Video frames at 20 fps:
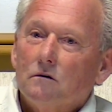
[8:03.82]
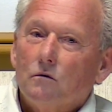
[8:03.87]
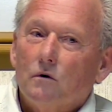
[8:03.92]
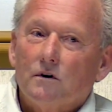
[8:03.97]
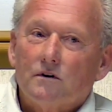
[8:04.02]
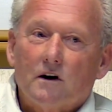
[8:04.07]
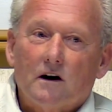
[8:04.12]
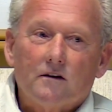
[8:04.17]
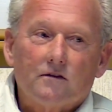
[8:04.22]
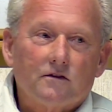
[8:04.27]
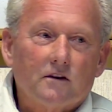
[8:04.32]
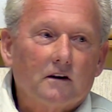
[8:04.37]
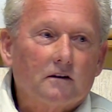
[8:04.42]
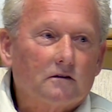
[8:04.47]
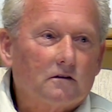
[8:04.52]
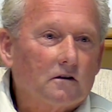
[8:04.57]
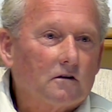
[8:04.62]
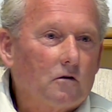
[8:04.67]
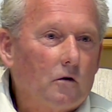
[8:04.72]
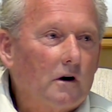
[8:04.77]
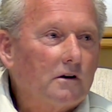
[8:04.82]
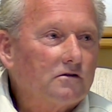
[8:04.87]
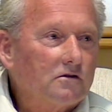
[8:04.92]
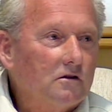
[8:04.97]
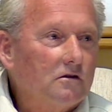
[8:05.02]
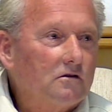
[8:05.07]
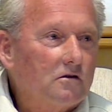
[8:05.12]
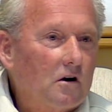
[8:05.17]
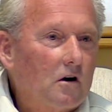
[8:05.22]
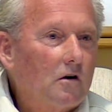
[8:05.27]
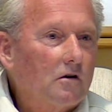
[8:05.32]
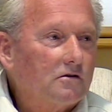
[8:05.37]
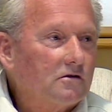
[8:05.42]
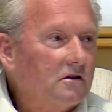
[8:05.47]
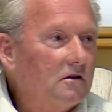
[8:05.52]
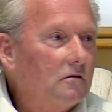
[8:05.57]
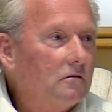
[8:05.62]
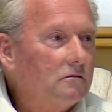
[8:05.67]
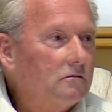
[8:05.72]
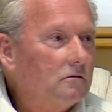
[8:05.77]
with, I think, the Christian
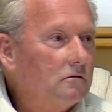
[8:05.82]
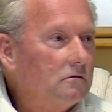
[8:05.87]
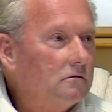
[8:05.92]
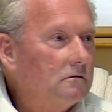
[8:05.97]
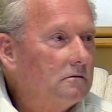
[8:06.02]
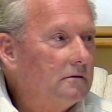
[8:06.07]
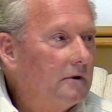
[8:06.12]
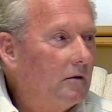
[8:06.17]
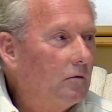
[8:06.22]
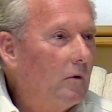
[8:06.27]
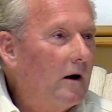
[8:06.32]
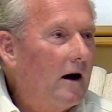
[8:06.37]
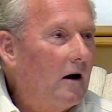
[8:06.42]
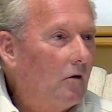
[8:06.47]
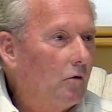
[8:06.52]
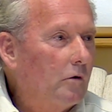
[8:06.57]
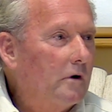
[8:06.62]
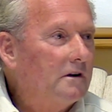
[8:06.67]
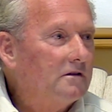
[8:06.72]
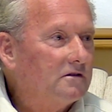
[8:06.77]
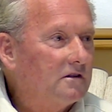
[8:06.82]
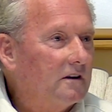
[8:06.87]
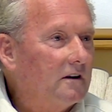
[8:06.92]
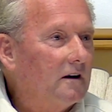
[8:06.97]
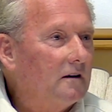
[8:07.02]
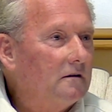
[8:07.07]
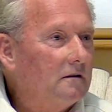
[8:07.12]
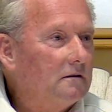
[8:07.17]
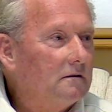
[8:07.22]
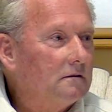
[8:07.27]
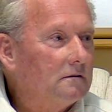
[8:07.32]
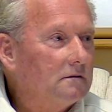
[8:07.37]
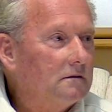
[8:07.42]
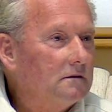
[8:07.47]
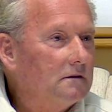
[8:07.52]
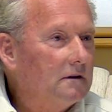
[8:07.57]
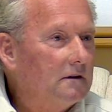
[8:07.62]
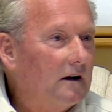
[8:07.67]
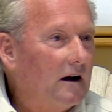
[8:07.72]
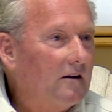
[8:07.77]
church and, and how we see it.
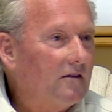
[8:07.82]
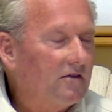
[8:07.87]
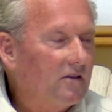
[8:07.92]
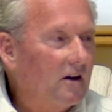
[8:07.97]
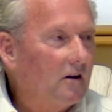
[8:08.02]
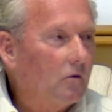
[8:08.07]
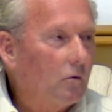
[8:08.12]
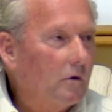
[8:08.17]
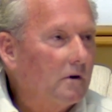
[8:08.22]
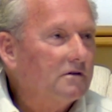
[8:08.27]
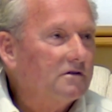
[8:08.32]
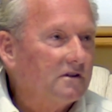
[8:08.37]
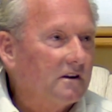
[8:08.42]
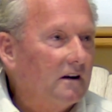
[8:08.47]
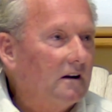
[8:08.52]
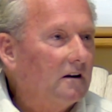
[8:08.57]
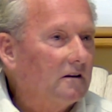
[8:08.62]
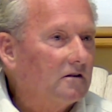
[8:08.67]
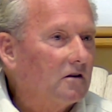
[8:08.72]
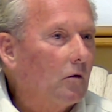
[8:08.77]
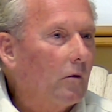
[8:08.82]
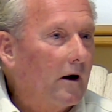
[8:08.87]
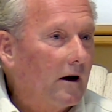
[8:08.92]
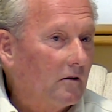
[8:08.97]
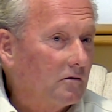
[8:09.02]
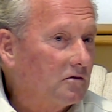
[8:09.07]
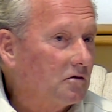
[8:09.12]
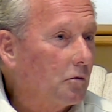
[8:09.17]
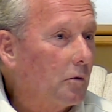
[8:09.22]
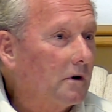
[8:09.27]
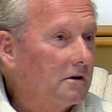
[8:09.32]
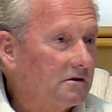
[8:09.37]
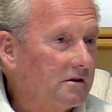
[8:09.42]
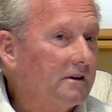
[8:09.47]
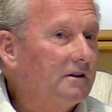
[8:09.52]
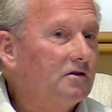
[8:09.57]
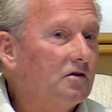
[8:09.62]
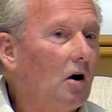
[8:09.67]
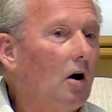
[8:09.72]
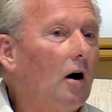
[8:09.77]
And I think we're seeing it the way it was
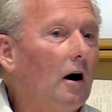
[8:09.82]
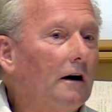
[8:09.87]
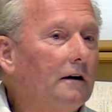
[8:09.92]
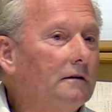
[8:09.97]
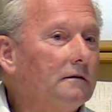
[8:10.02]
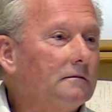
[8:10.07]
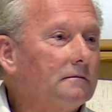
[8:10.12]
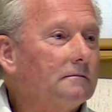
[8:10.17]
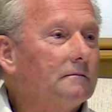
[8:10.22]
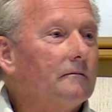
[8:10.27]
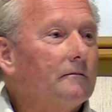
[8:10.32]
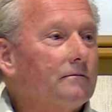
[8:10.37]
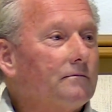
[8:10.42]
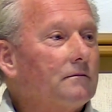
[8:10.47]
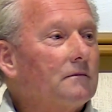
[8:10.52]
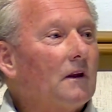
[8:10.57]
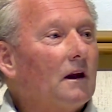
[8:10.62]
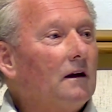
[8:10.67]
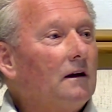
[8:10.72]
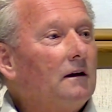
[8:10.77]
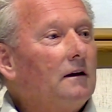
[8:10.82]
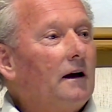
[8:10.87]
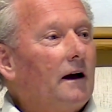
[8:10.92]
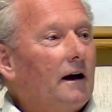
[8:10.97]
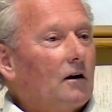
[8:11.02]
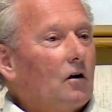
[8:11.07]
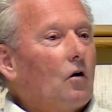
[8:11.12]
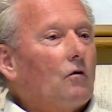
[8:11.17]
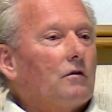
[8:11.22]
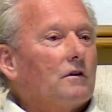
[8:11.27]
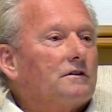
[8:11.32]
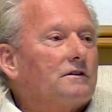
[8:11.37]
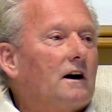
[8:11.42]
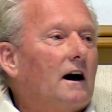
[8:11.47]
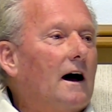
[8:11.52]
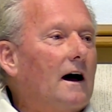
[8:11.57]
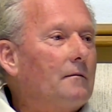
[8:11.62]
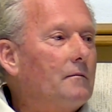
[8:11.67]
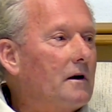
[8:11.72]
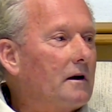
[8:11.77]
originally taught. And over
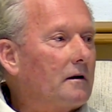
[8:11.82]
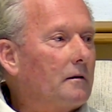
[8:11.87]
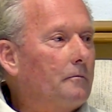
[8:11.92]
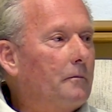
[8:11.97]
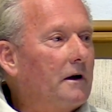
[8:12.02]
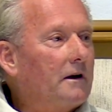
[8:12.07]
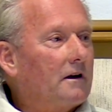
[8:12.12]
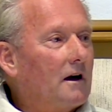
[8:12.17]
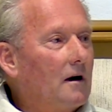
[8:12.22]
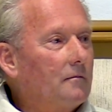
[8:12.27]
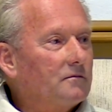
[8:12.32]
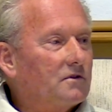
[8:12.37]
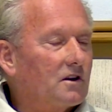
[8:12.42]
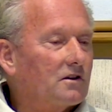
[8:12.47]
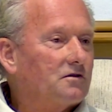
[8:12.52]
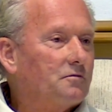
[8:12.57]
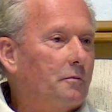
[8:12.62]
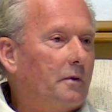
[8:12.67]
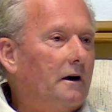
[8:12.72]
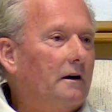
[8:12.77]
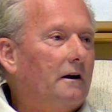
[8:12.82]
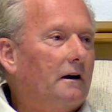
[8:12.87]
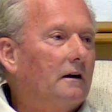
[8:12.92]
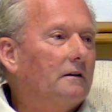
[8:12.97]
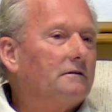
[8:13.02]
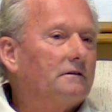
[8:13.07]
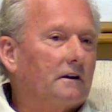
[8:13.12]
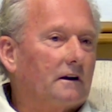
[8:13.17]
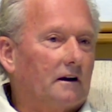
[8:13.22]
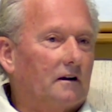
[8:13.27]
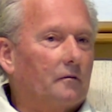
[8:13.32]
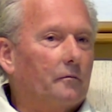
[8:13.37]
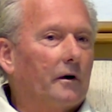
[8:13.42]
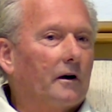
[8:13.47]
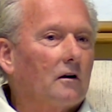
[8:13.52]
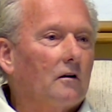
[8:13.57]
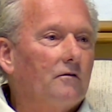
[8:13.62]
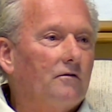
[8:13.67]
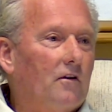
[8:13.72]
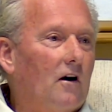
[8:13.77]
time, it becomes expedient to get a
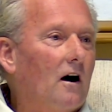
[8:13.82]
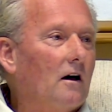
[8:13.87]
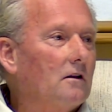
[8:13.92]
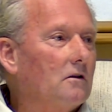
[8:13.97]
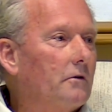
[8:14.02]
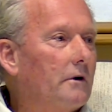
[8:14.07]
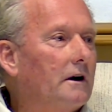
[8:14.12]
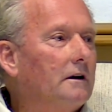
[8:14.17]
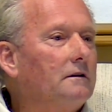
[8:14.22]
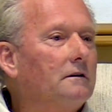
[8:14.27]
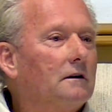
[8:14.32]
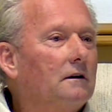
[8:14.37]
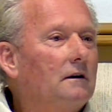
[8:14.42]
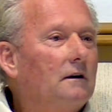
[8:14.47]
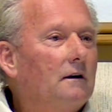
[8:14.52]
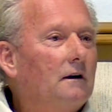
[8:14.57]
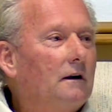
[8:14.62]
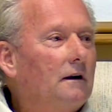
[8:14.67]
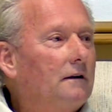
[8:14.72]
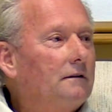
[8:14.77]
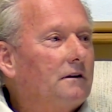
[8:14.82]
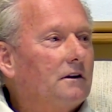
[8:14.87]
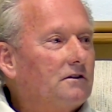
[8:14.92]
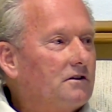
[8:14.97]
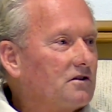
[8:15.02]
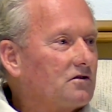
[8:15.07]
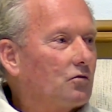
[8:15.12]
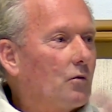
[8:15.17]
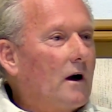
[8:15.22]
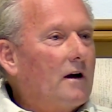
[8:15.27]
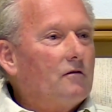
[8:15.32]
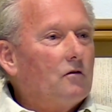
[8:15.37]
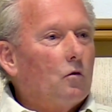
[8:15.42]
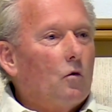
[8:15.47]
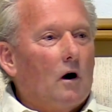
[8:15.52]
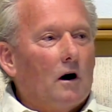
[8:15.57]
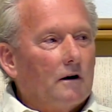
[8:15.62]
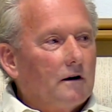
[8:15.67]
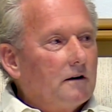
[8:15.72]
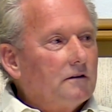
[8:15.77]
bigger following to just wave a
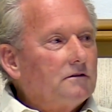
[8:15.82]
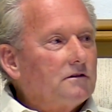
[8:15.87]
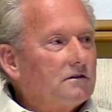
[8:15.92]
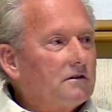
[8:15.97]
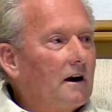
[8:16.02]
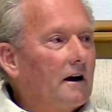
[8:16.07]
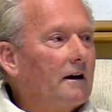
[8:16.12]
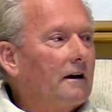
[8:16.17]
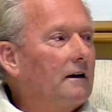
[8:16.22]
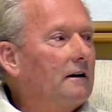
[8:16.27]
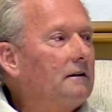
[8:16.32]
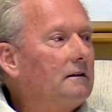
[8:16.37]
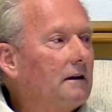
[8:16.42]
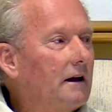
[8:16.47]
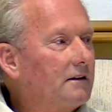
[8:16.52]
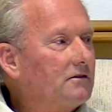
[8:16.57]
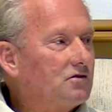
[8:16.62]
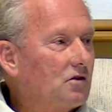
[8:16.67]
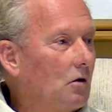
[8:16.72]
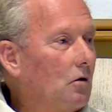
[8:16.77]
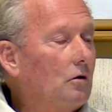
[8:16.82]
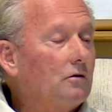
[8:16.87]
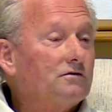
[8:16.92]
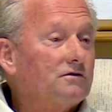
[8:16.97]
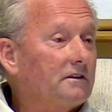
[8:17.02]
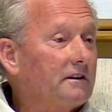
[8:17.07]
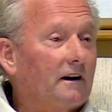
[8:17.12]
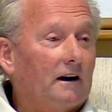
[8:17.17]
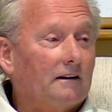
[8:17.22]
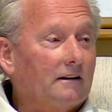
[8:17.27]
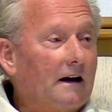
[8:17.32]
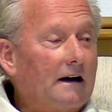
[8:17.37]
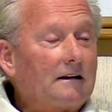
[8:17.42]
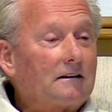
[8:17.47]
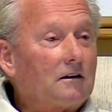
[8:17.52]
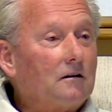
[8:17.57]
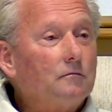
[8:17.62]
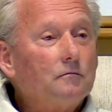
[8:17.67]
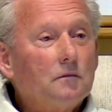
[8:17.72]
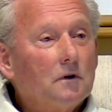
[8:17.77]
wand and say, like Joel Osteen, I
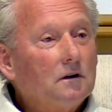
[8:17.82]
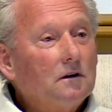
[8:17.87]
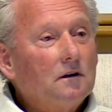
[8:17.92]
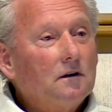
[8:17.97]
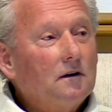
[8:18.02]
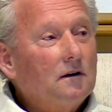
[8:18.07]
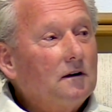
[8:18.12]
like him,